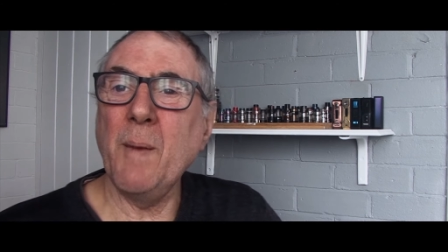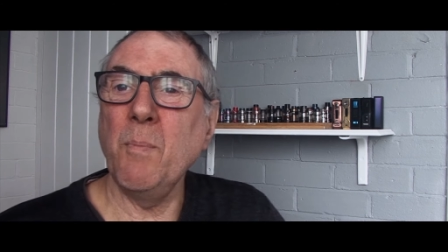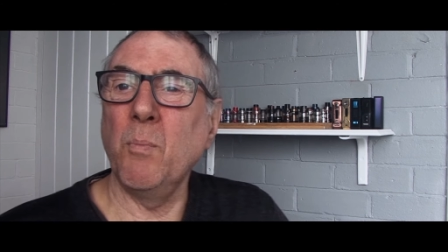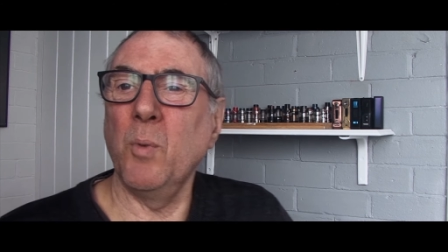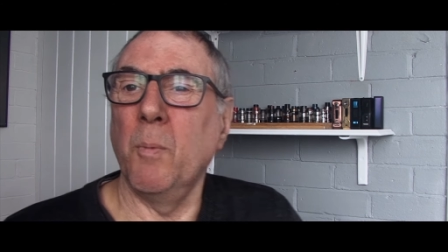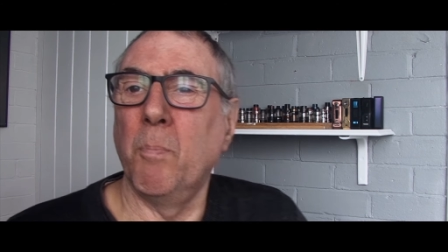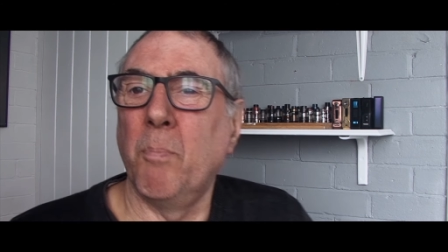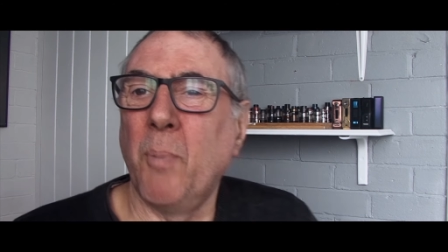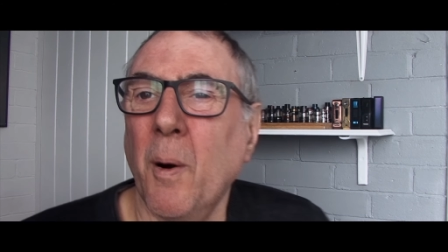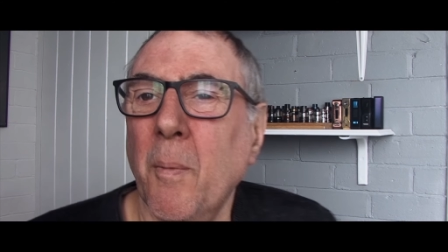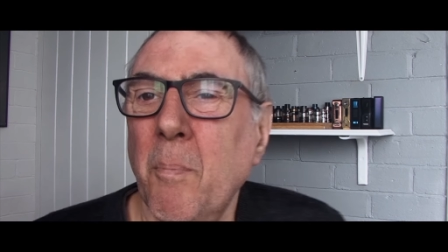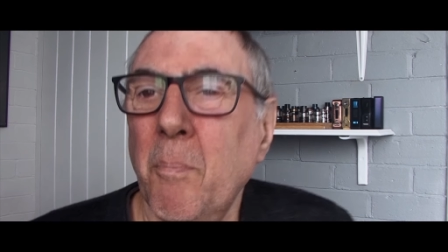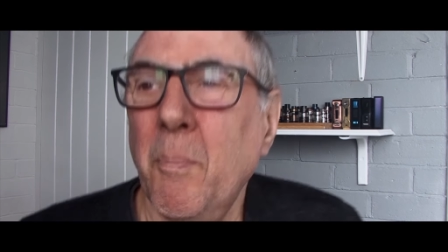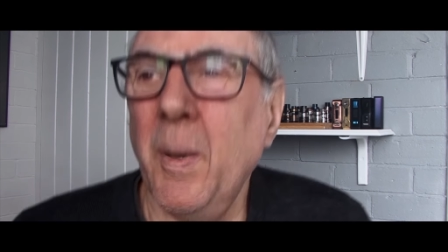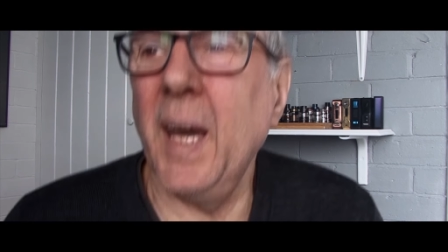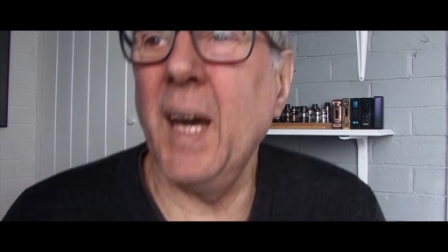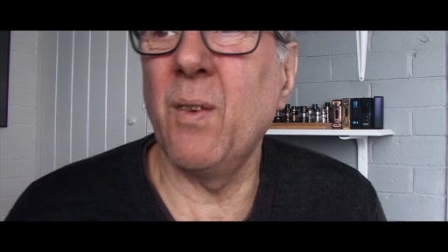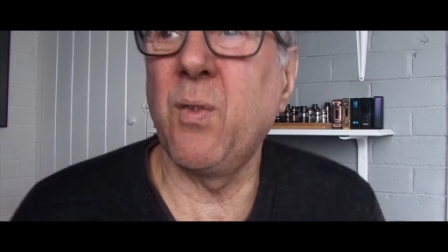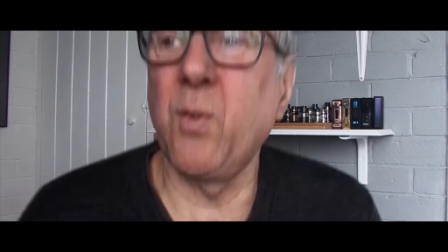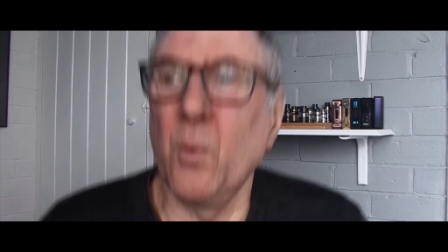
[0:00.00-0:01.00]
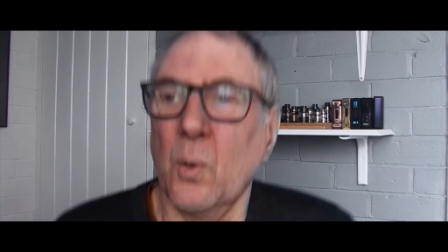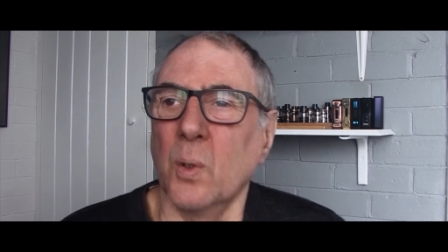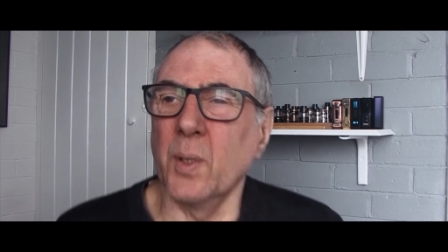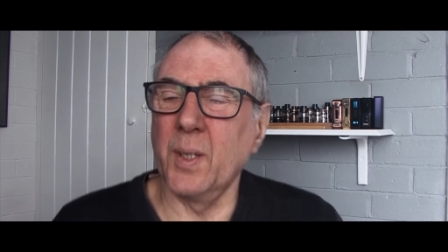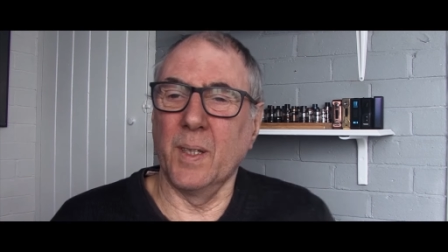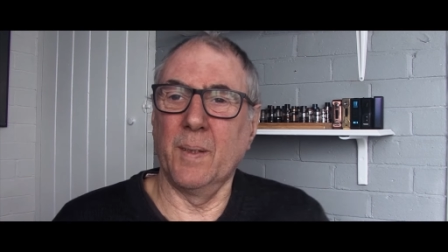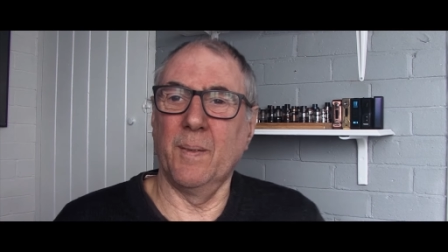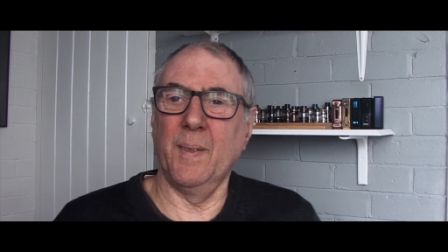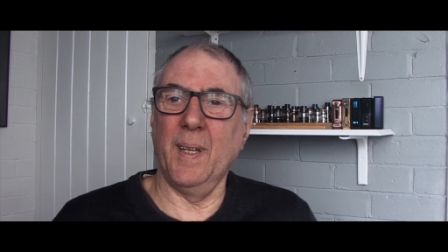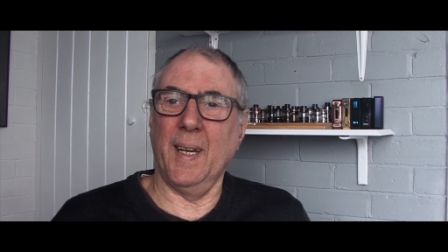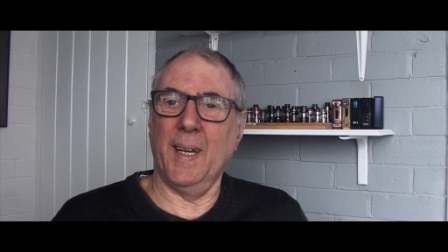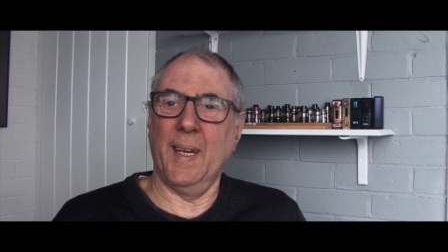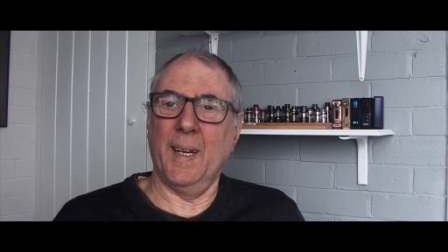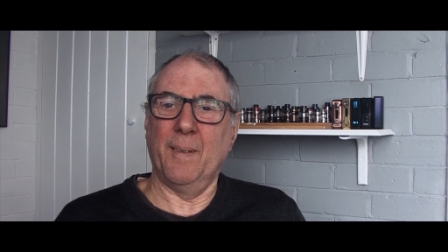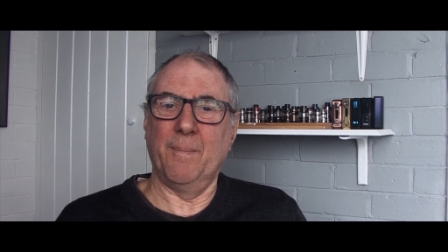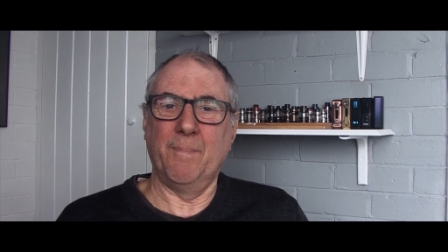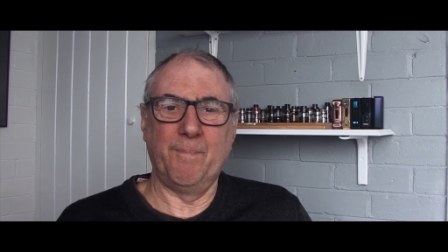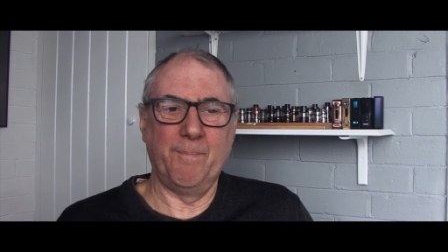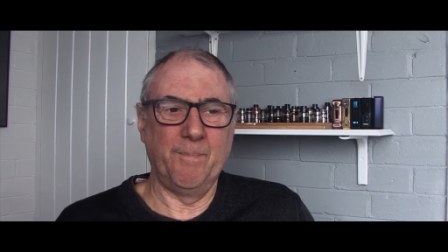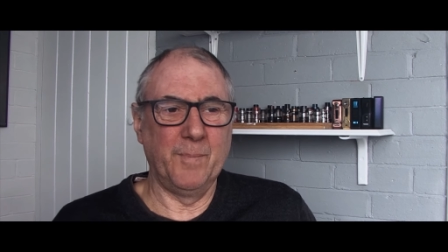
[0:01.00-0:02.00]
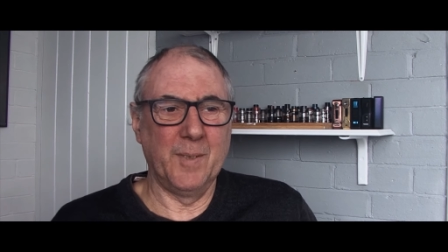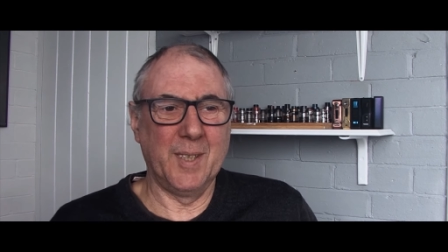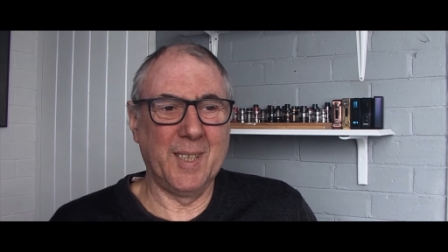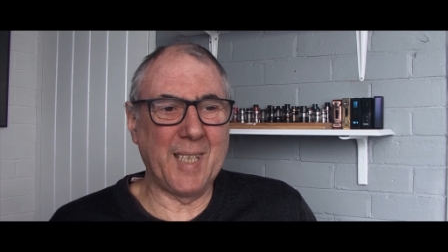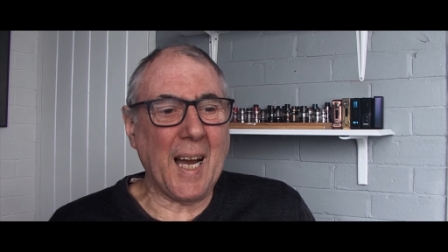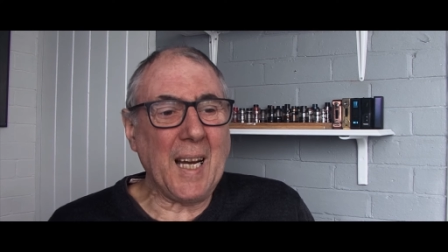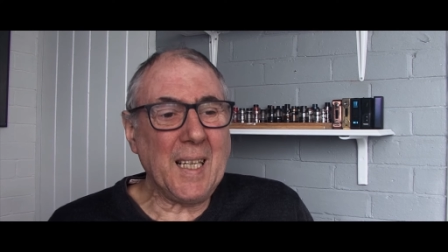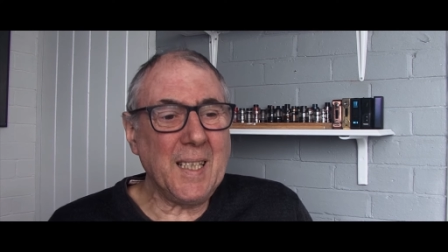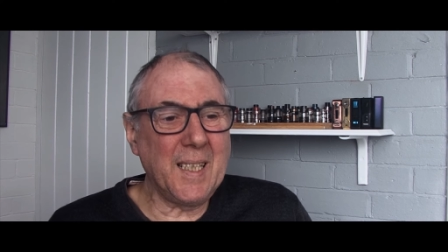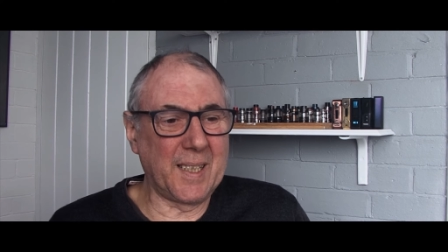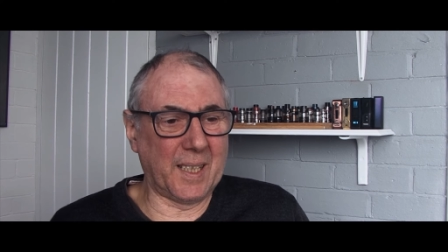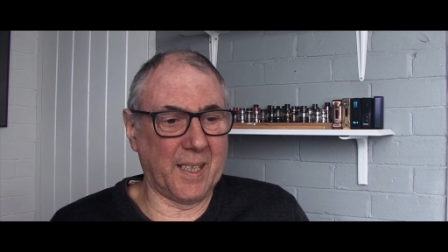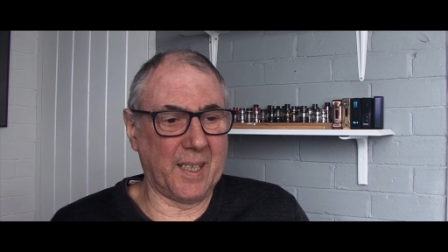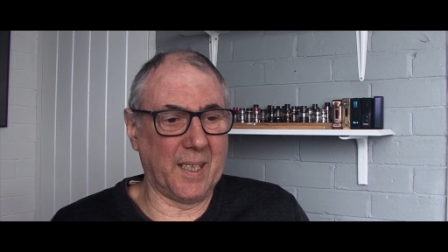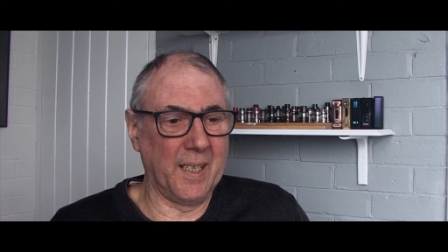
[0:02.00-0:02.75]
with bottom airflow uh, tanks